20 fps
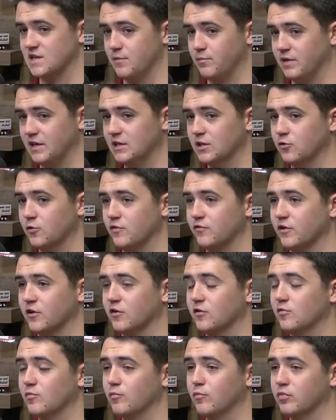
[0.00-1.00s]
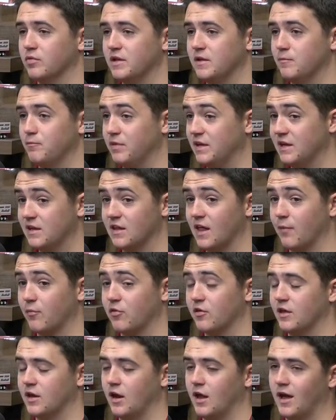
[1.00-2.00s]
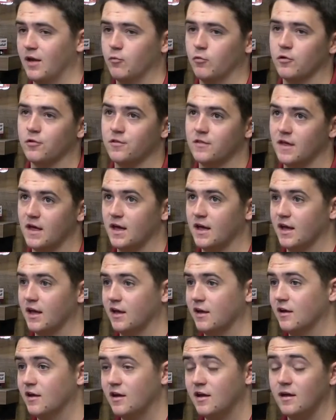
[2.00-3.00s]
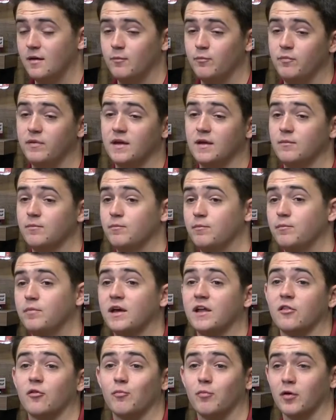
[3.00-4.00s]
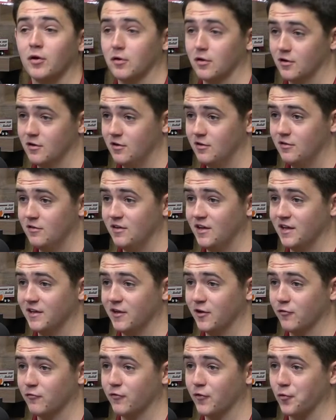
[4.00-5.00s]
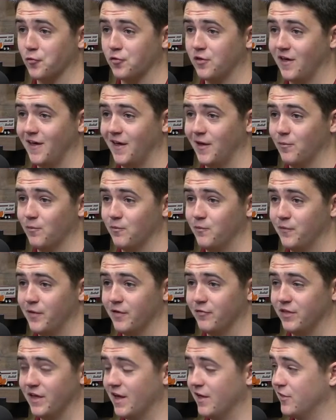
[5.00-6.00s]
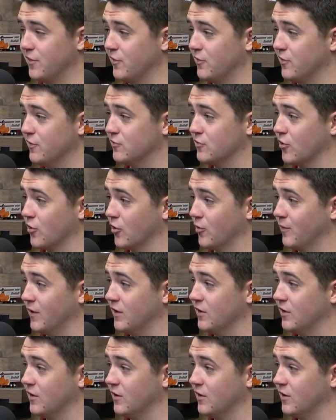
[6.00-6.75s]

beat Louisville, beat Clemson, and we'll say beat Pittsburgh in their first game of the ACC tournament,